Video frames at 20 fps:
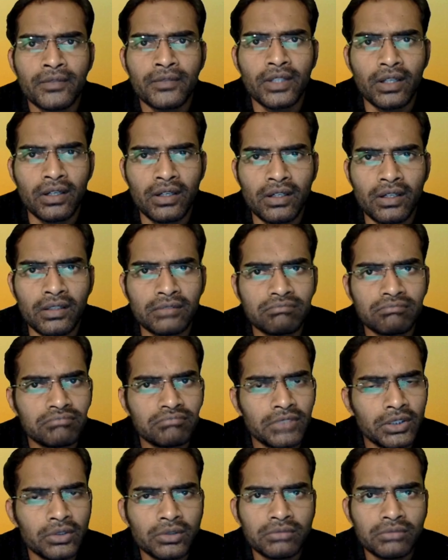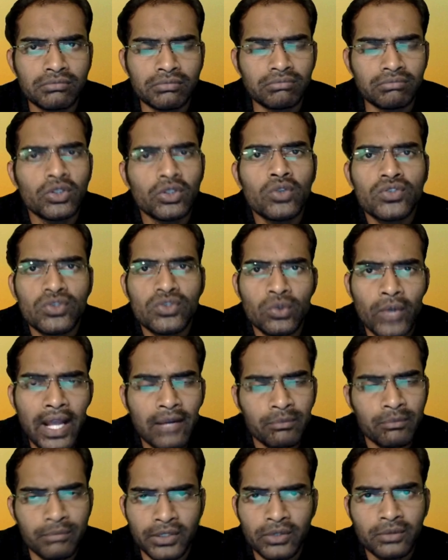those who
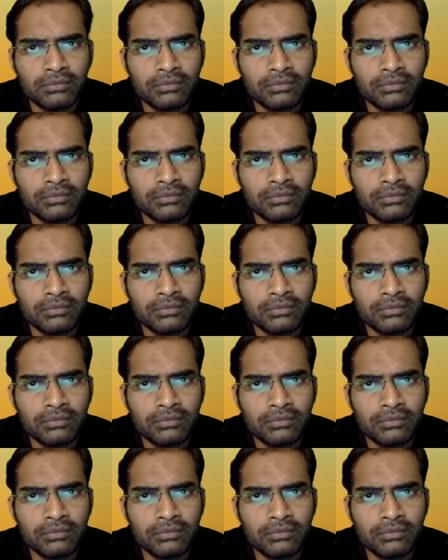have